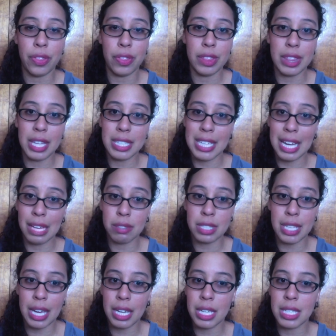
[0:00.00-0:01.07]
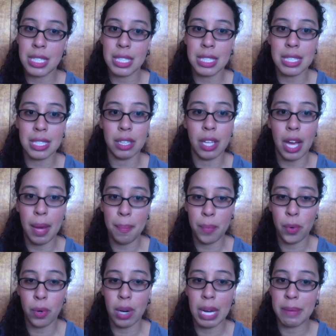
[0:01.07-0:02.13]
the downside is it's a lot
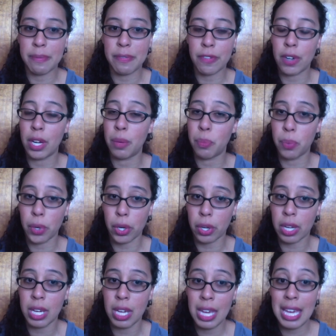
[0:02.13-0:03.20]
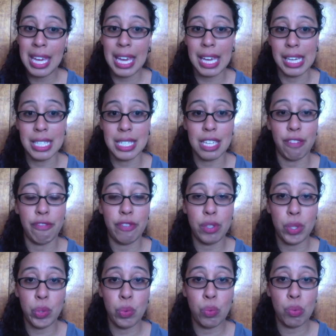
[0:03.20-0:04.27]
more upfront work, and if
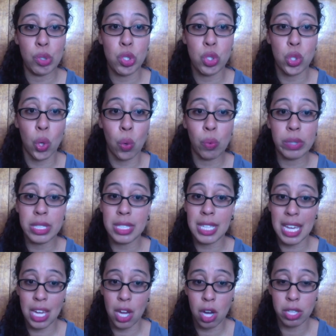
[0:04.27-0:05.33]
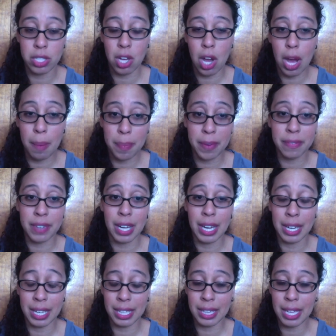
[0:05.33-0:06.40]
you don't stay on top of
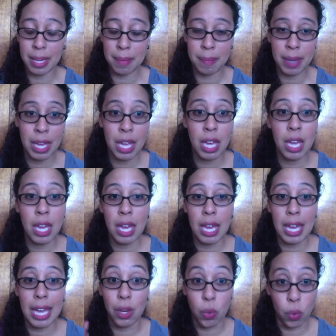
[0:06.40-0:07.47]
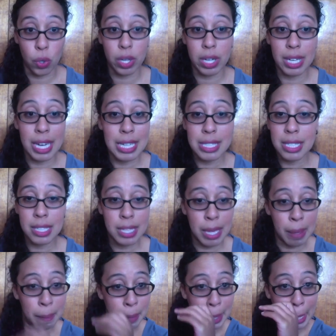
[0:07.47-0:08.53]
cutting them and organizing
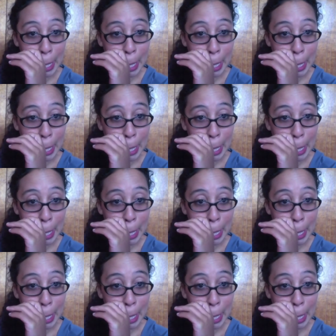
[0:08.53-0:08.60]
them,